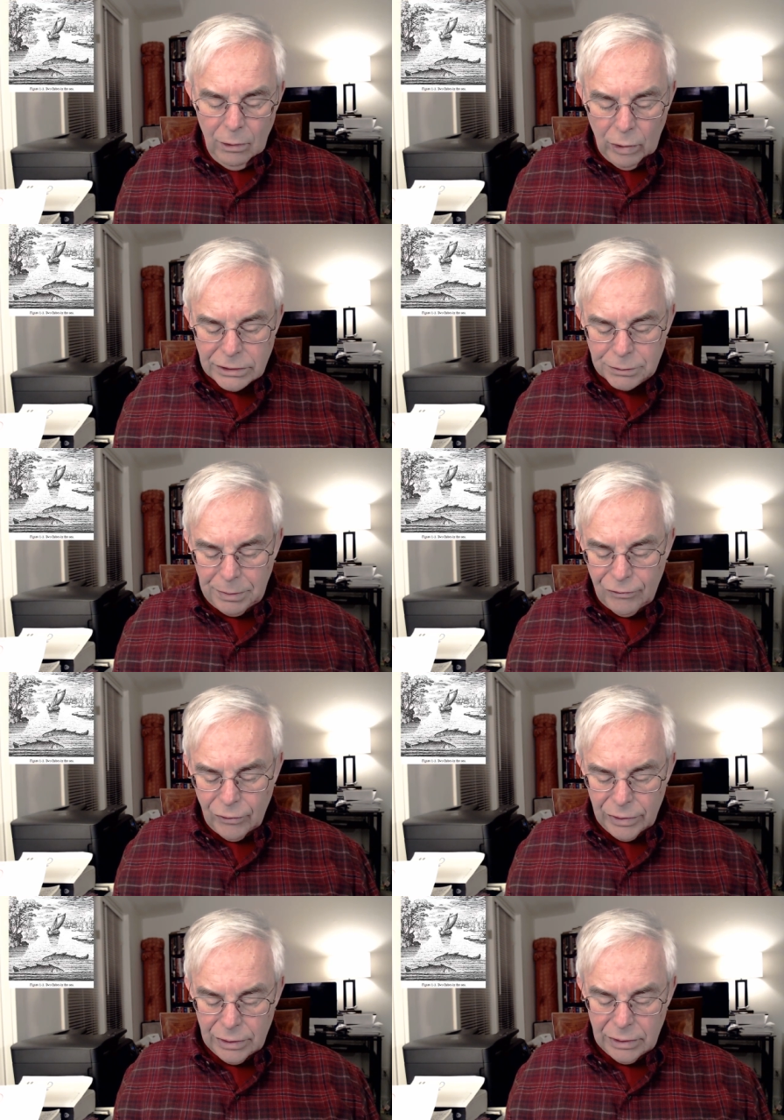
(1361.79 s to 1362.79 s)
once
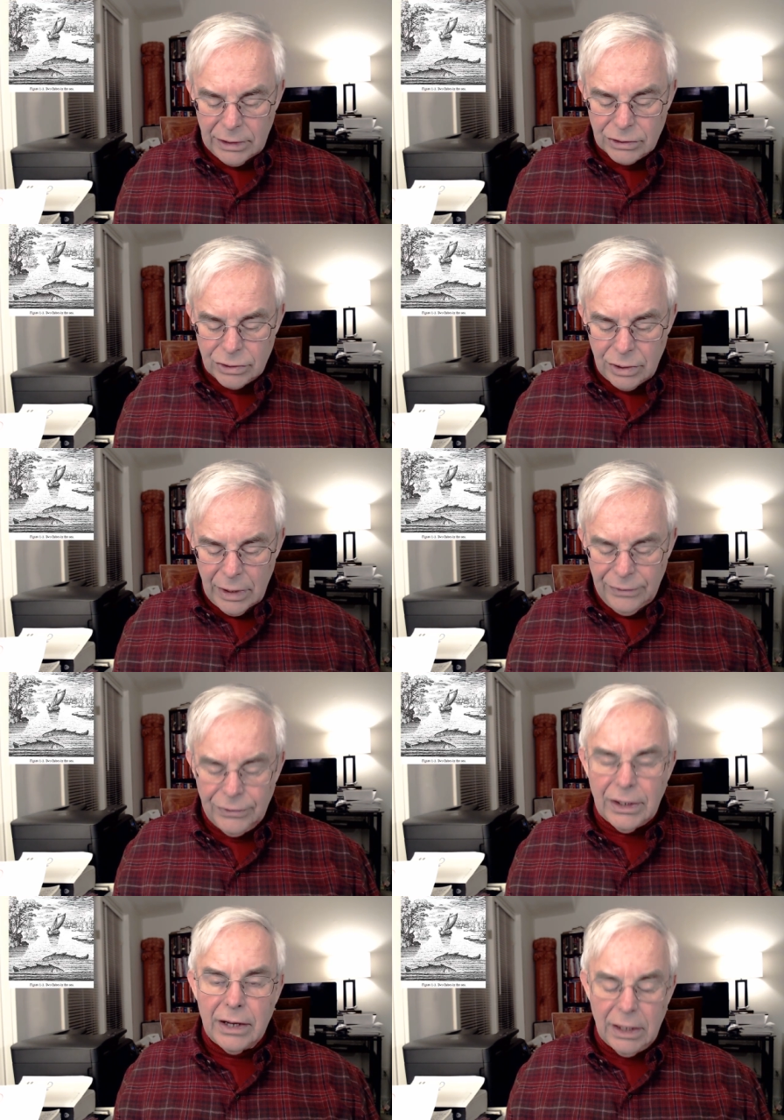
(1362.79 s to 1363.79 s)
before the lecture
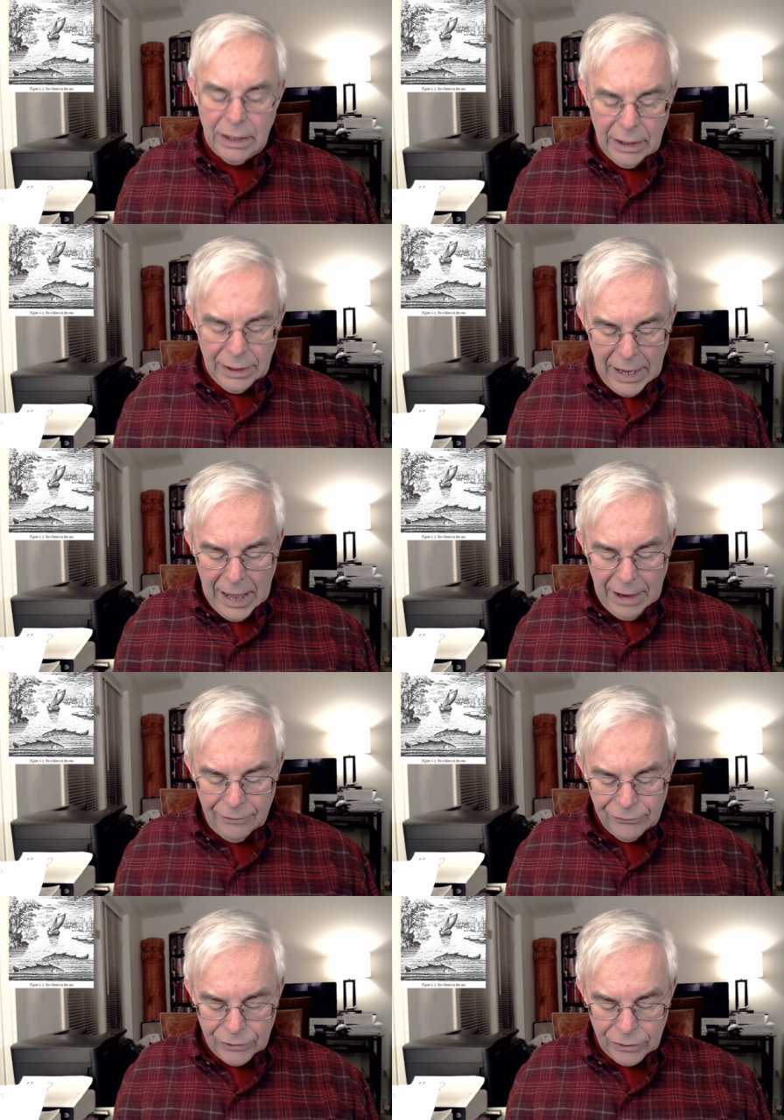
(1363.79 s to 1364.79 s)
and then again
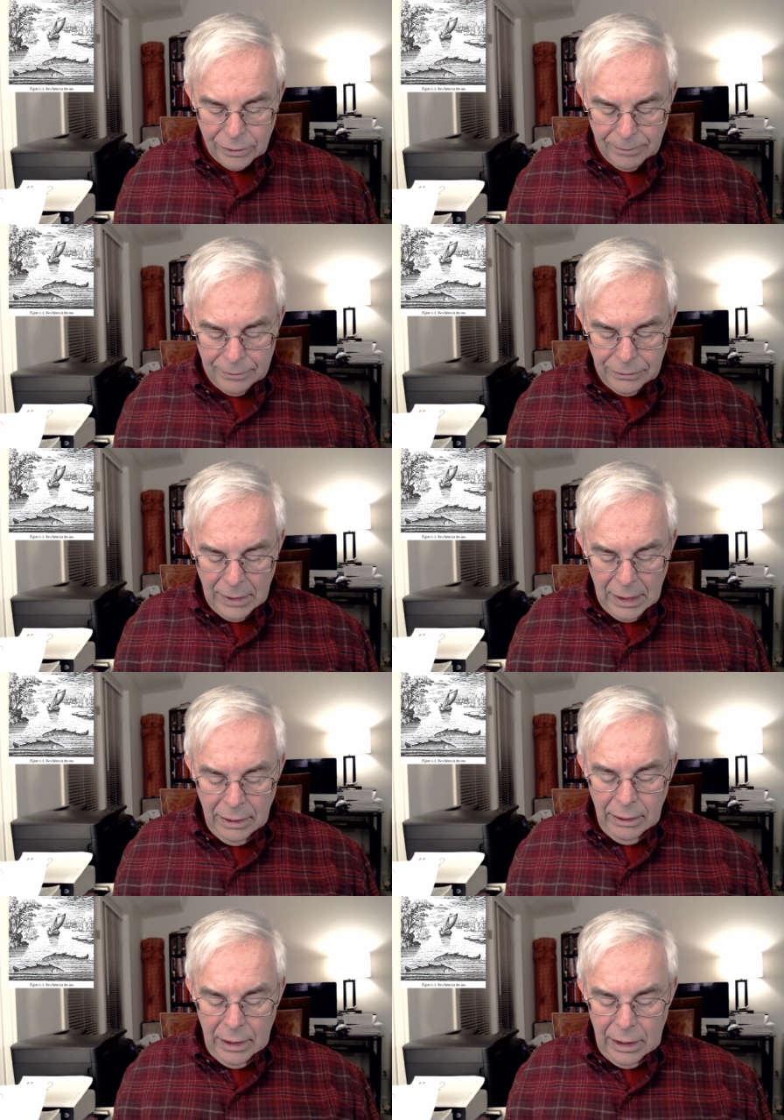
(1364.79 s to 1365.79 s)
after.
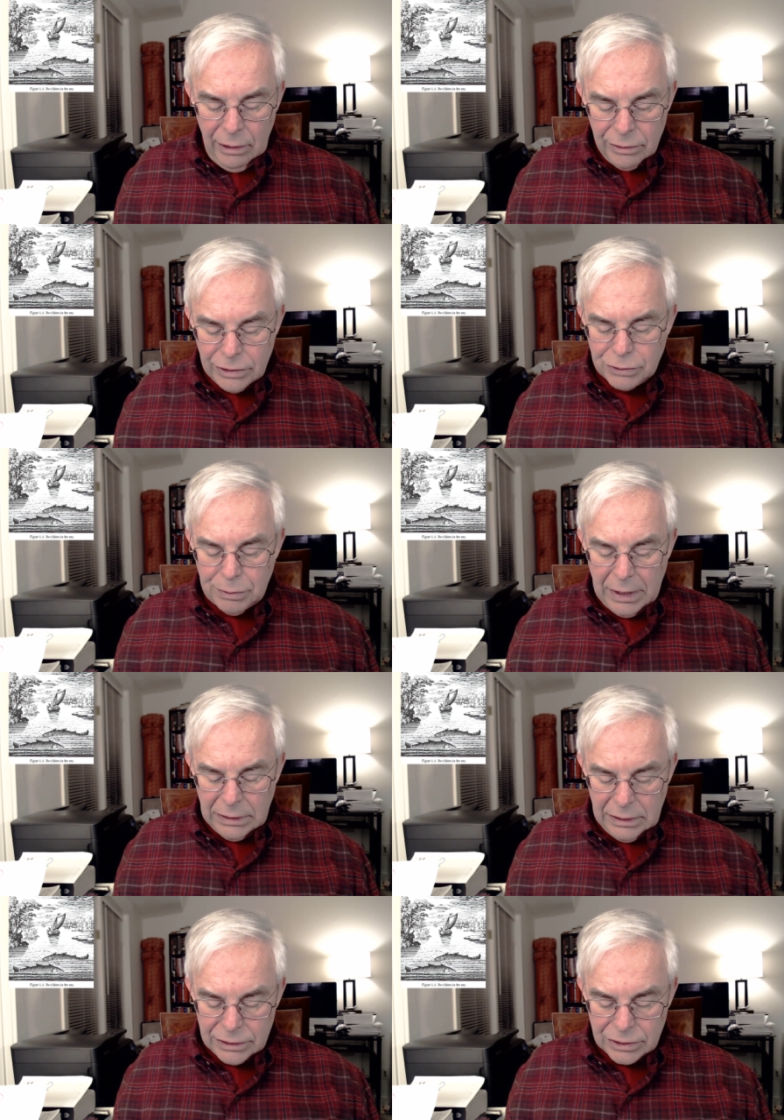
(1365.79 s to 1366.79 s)
Here is my
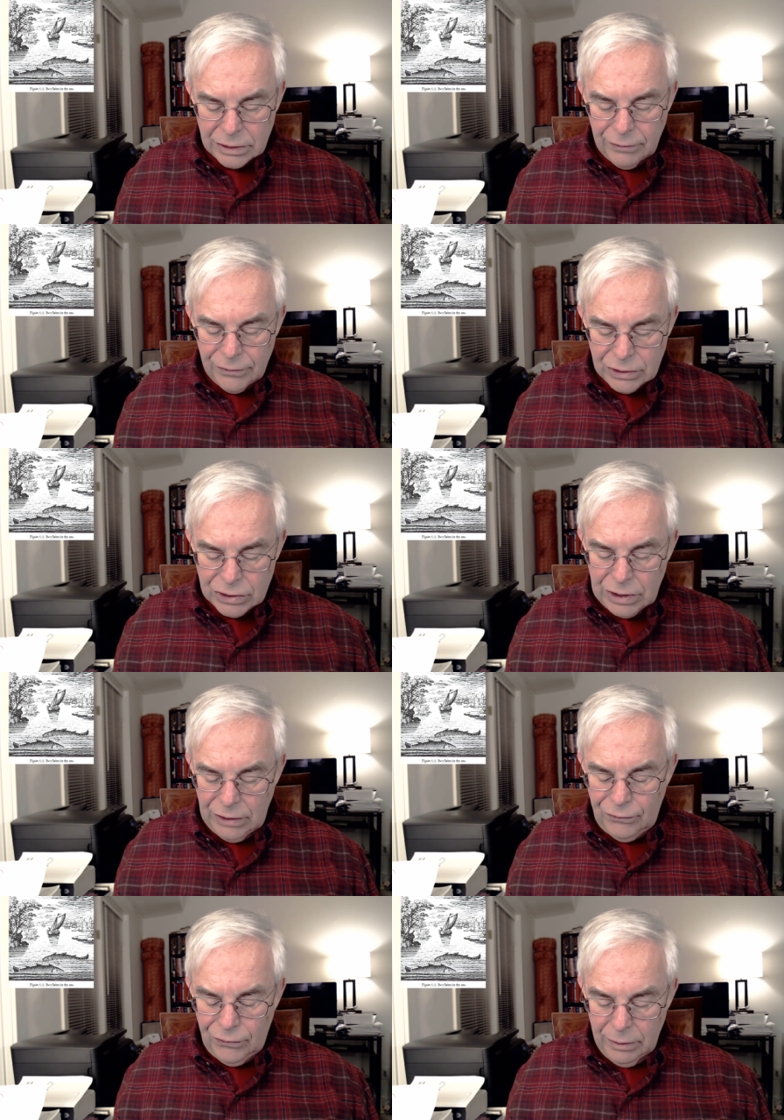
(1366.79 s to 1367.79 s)
list of the
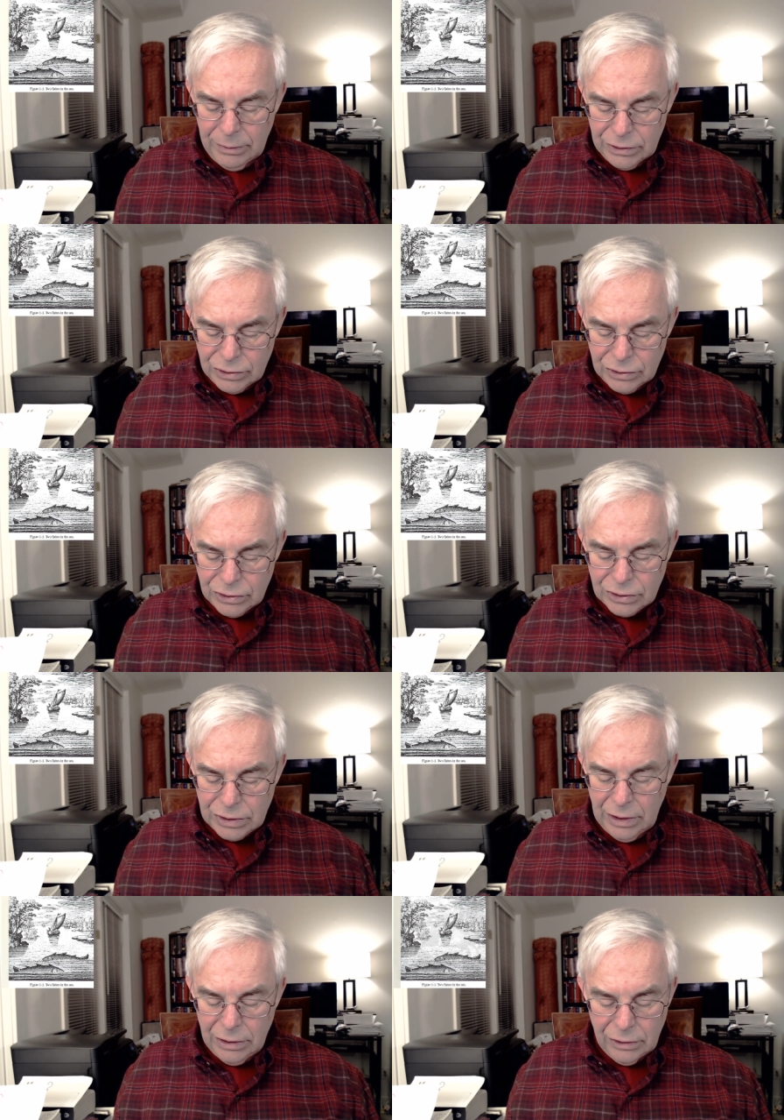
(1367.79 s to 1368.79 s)
chief
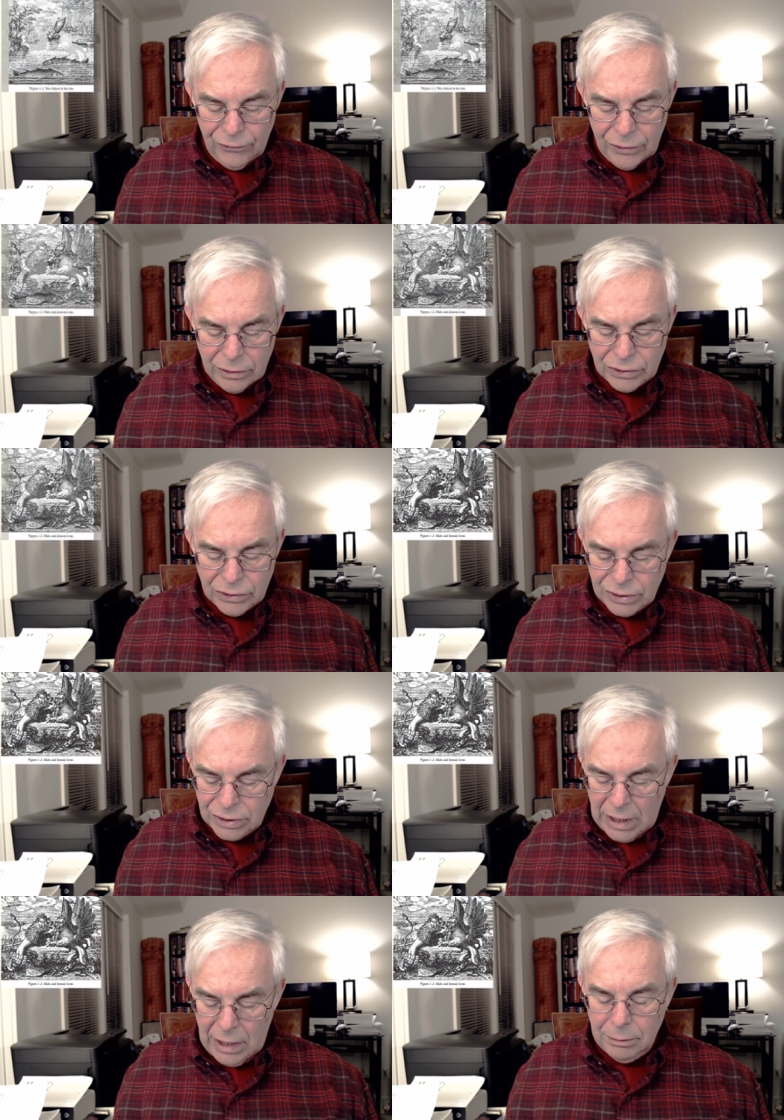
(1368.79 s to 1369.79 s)
images in the first
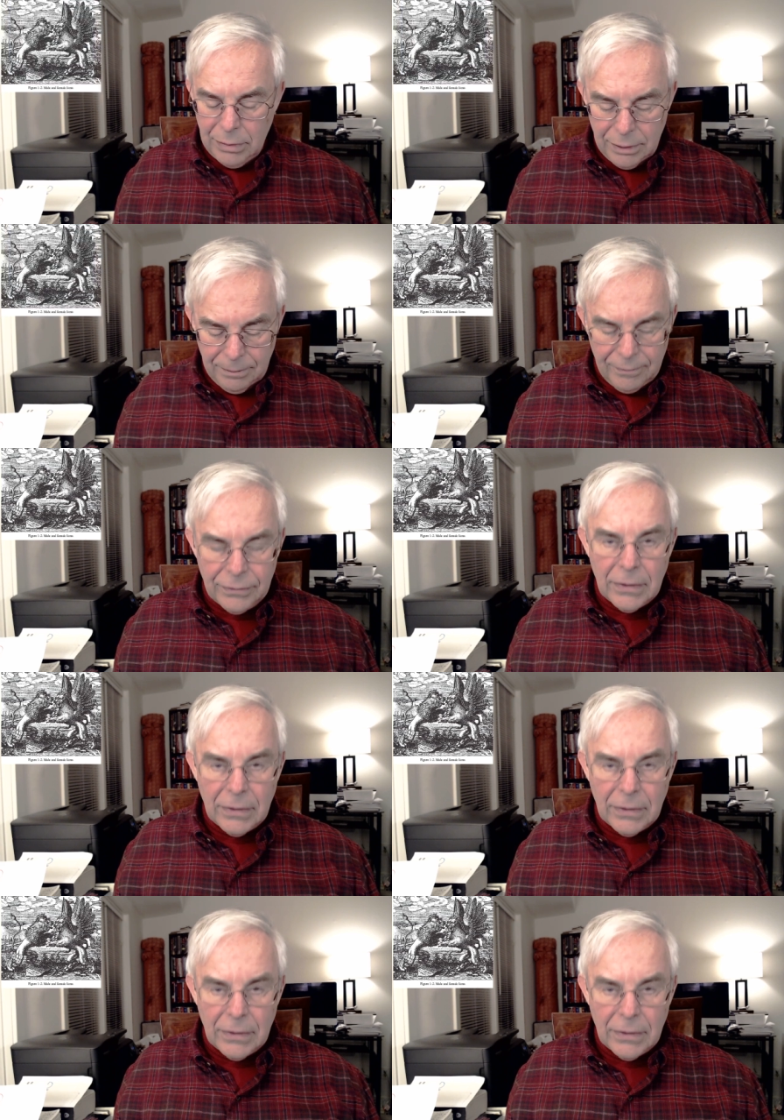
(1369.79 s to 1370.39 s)
assignment.